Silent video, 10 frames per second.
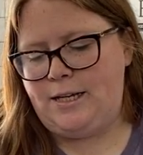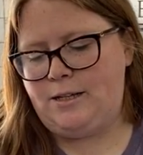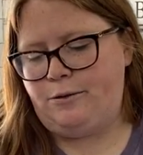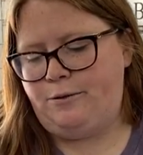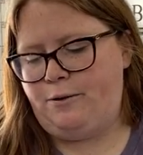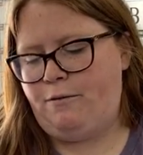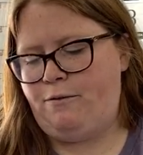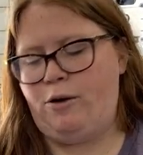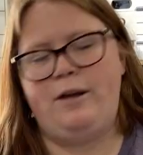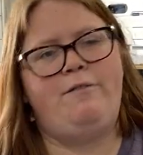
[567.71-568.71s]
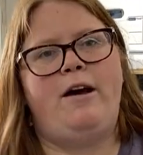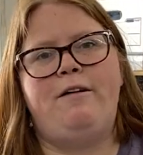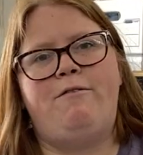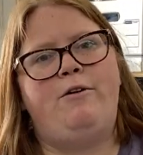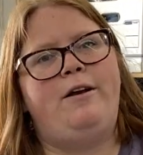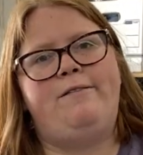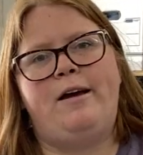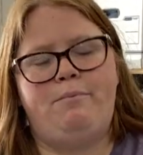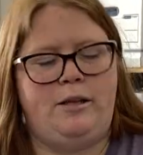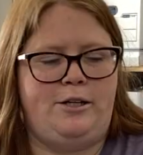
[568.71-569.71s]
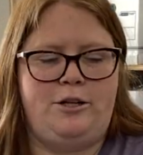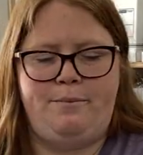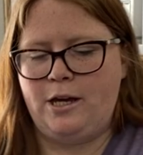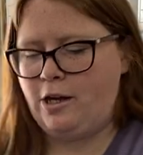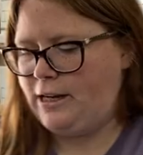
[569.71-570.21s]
They sold for $45.45 plus shipping on